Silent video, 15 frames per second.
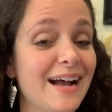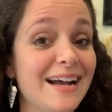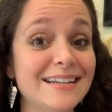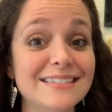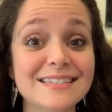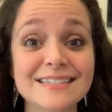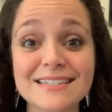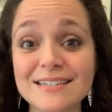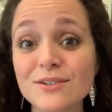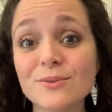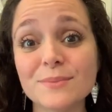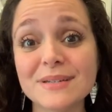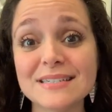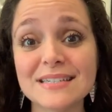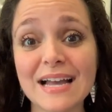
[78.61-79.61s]
I still
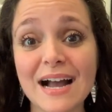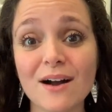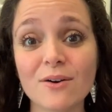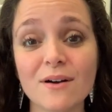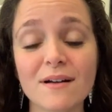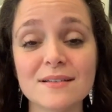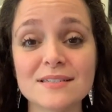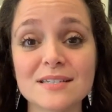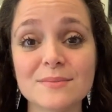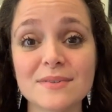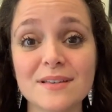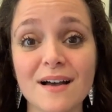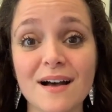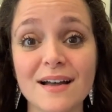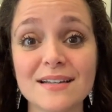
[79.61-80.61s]
miss out on some of
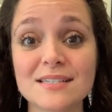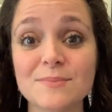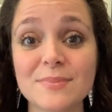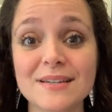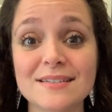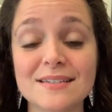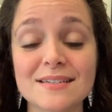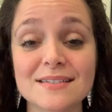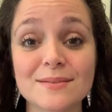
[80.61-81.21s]
the hottest pieces.